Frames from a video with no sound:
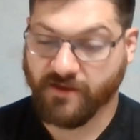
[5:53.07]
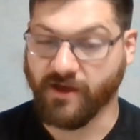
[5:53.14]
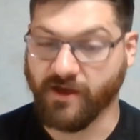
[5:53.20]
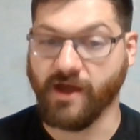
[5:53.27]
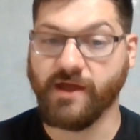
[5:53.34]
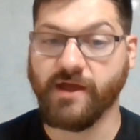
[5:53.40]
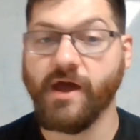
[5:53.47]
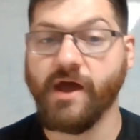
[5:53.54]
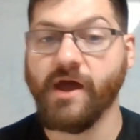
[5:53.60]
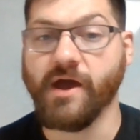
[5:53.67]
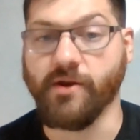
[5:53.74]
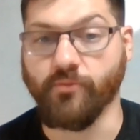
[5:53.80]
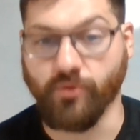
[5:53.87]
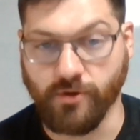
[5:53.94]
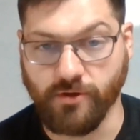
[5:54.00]
Okay?
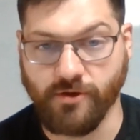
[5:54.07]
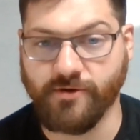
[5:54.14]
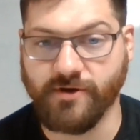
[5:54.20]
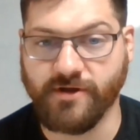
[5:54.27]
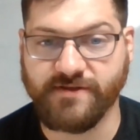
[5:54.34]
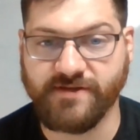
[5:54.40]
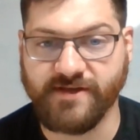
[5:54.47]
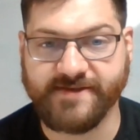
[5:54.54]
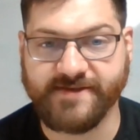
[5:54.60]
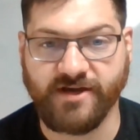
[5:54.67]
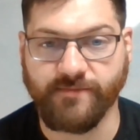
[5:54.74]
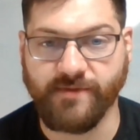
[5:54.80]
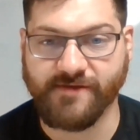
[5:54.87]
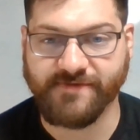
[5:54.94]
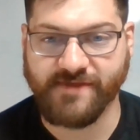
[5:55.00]
And we'll learn in detail
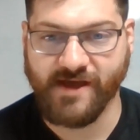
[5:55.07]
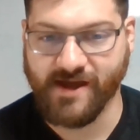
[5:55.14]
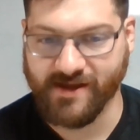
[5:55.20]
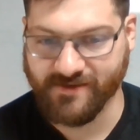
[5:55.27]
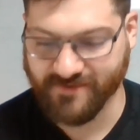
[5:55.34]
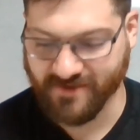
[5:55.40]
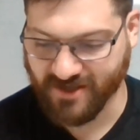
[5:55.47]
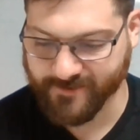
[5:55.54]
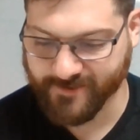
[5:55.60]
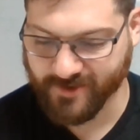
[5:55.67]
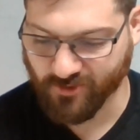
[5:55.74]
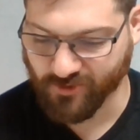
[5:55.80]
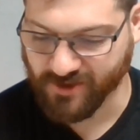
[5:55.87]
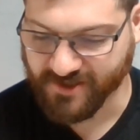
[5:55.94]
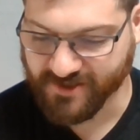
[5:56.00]
about that in the
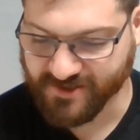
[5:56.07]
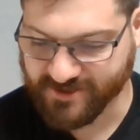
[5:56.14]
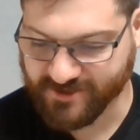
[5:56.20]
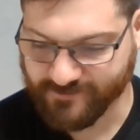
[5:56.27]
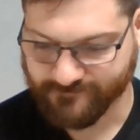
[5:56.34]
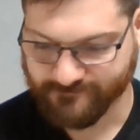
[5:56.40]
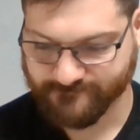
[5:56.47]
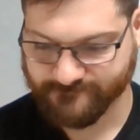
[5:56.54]
coming weeks.